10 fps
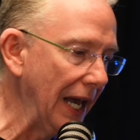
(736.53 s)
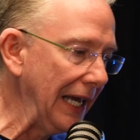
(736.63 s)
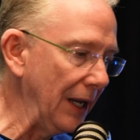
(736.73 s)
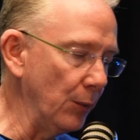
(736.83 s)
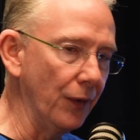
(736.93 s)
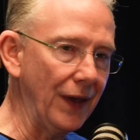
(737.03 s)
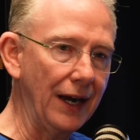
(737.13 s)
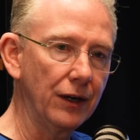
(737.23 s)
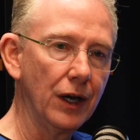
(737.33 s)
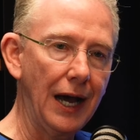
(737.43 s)
It will
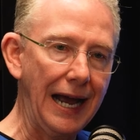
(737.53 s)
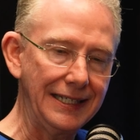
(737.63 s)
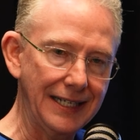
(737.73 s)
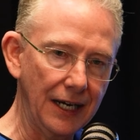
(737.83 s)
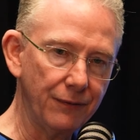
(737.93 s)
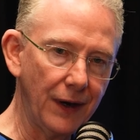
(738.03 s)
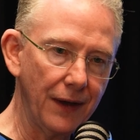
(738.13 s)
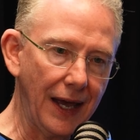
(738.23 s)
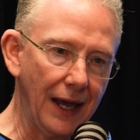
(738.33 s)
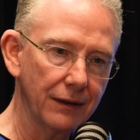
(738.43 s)
then identify
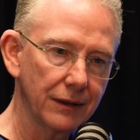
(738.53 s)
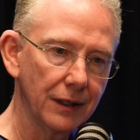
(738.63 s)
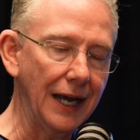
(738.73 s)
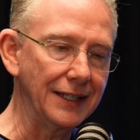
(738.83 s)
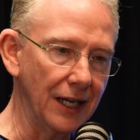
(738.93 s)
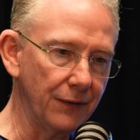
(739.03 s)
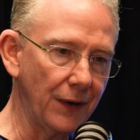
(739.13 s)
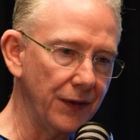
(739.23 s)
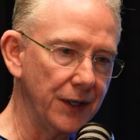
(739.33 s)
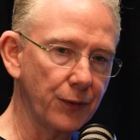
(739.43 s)
that, identify
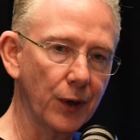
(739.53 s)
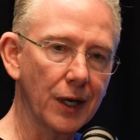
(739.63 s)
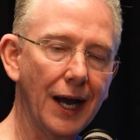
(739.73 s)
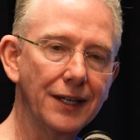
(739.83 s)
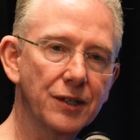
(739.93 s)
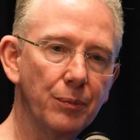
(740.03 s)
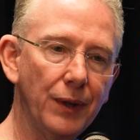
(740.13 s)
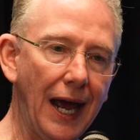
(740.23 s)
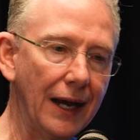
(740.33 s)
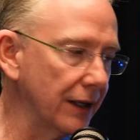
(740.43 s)
the different kinds of
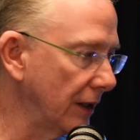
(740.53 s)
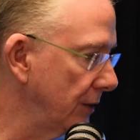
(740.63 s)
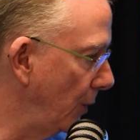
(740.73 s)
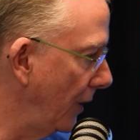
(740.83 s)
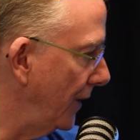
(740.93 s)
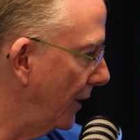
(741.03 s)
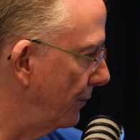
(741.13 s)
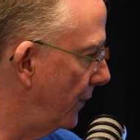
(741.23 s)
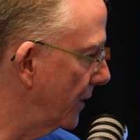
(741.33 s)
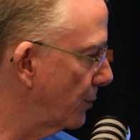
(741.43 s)
plaque, including the
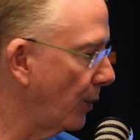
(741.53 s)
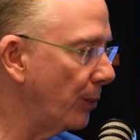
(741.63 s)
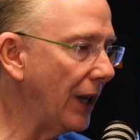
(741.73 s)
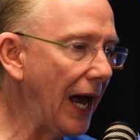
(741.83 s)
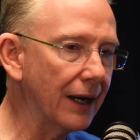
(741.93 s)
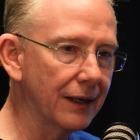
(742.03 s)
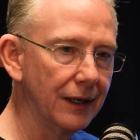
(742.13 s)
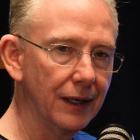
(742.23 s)
invisible plaque,